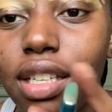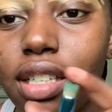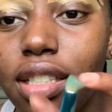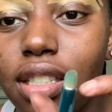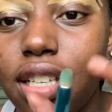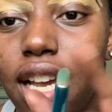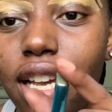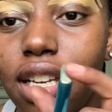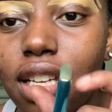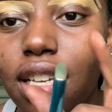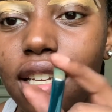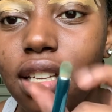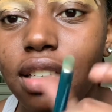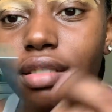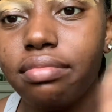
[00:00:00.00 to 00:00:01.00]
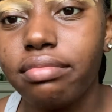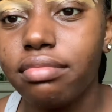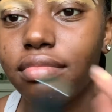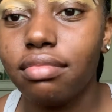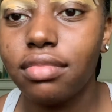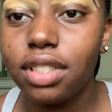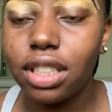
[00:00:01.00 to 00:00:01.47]
tiny,
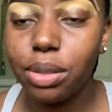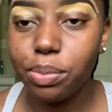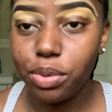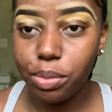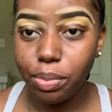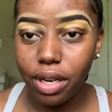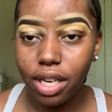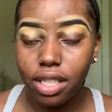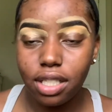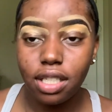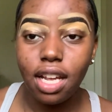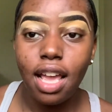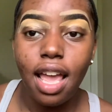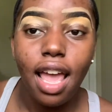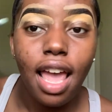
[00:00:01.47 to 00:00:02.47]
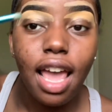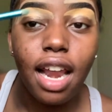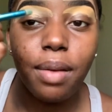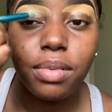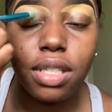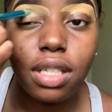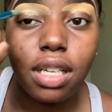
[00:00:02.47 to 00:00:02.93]
simple brush. And I'm
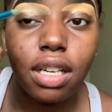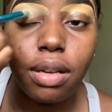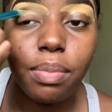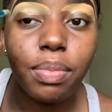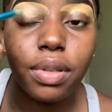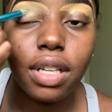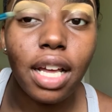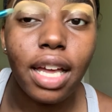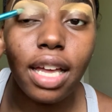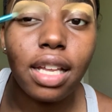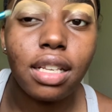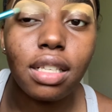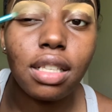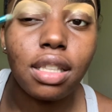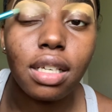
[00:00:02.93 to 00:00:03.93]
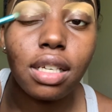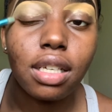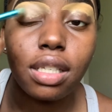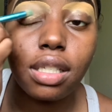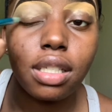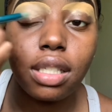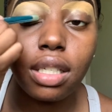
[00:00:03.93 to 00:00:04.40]
just gonna blend the
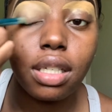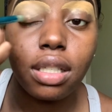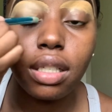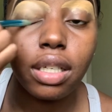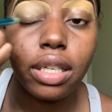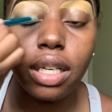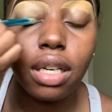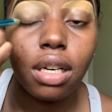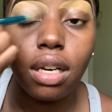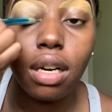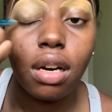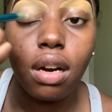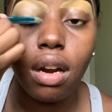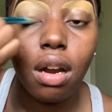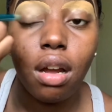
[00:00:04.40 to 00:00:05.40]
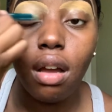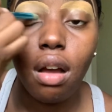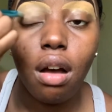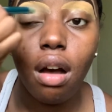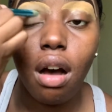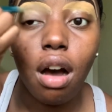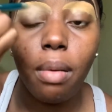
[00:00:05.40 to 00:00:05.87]
concealer
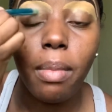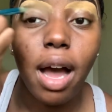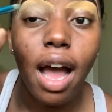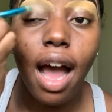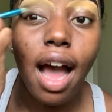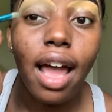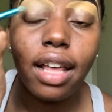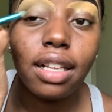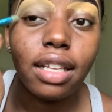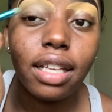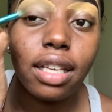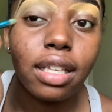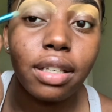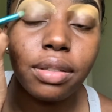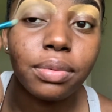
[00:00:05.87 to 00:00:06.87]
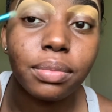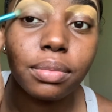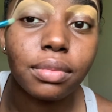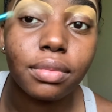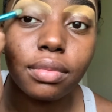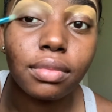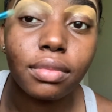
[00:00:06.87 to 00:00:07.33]
on my eyelid,
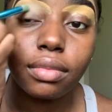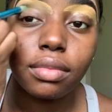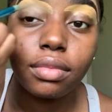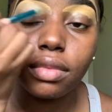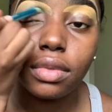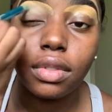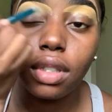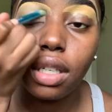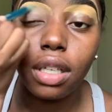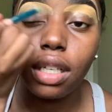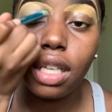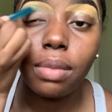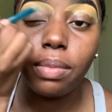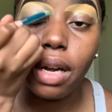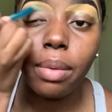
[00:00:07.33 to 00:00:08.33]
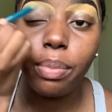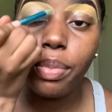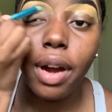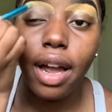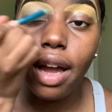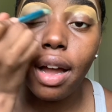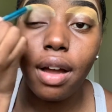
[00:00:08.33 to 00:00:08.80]
underneath my
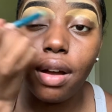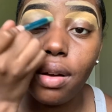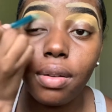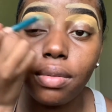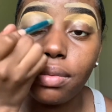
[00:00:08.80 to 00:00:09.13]
brow.